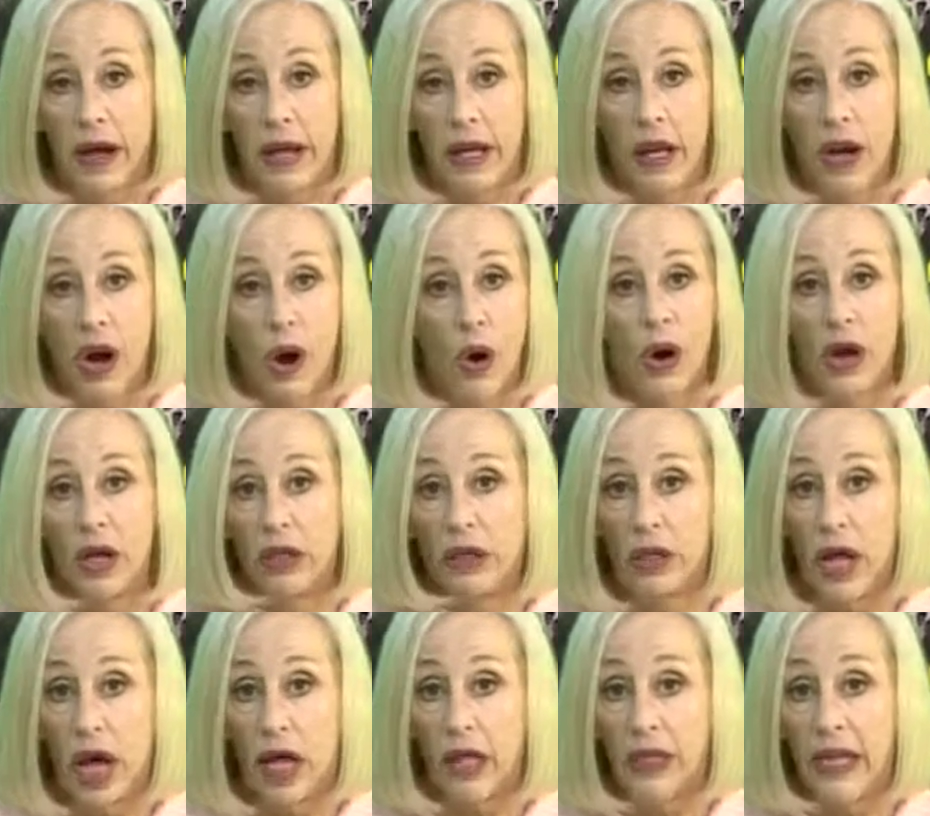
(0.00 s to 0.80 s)
you
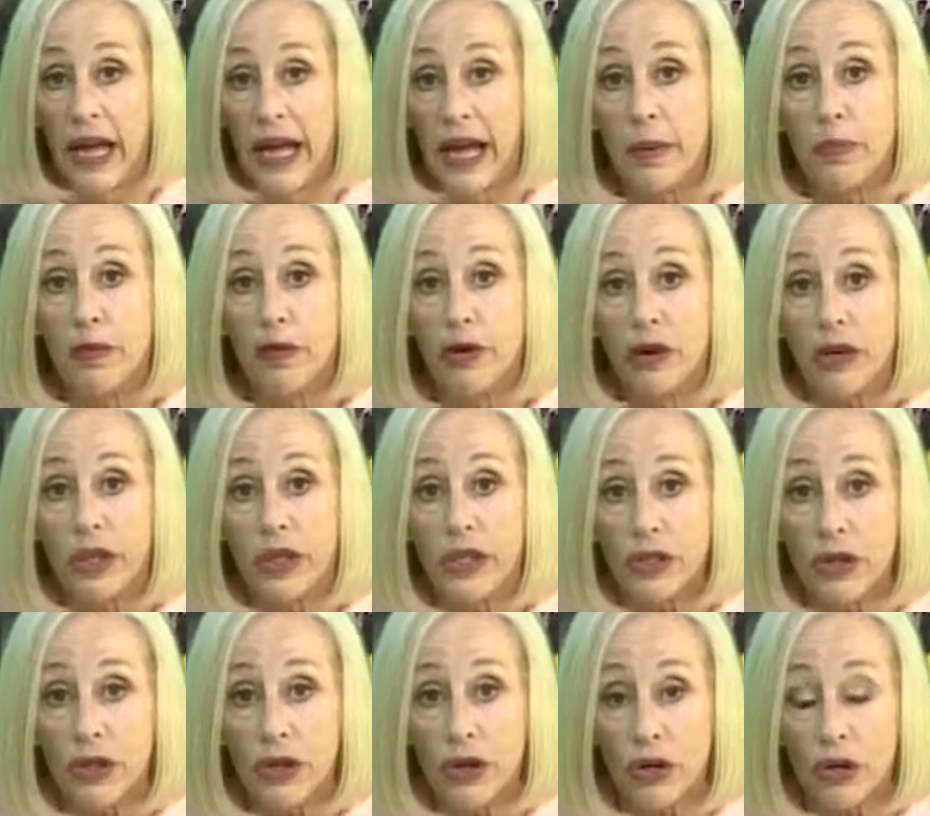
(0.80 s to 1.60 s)
know, a labor
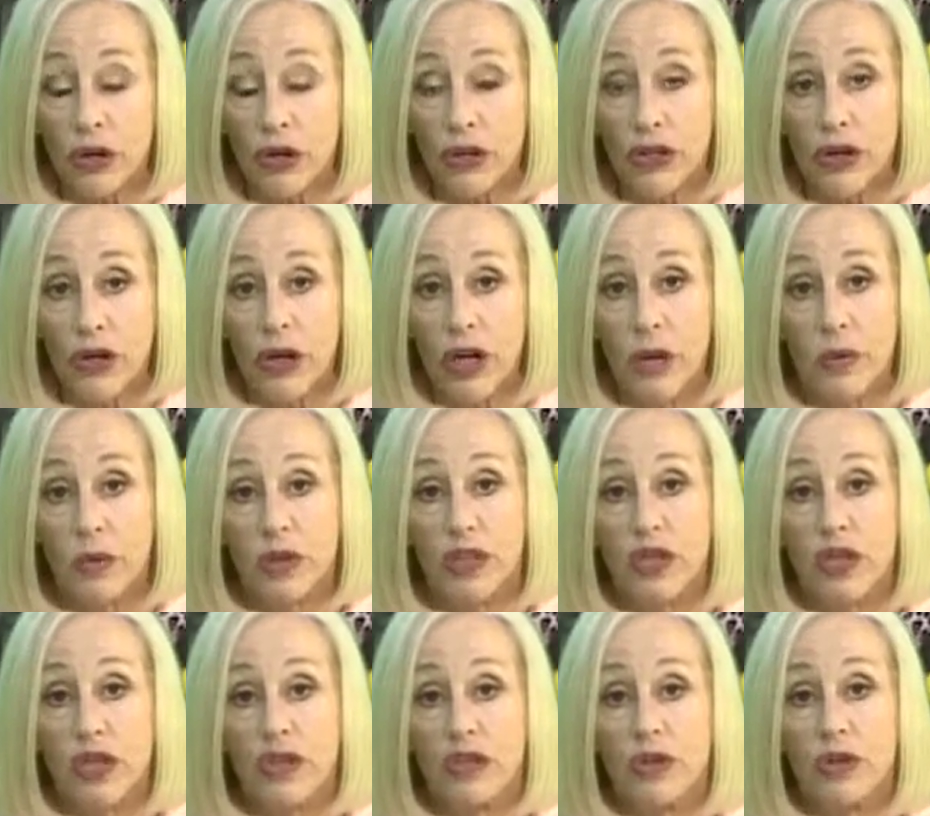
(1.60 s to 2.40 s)
attorney
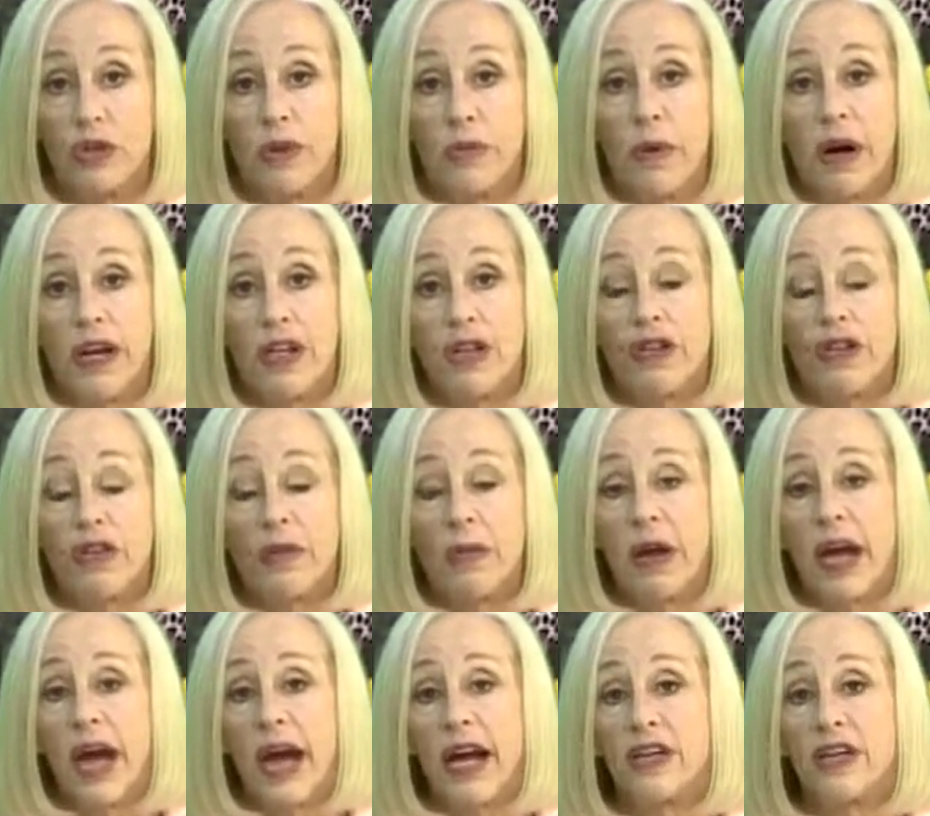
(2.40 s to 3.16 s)
was just too much for me.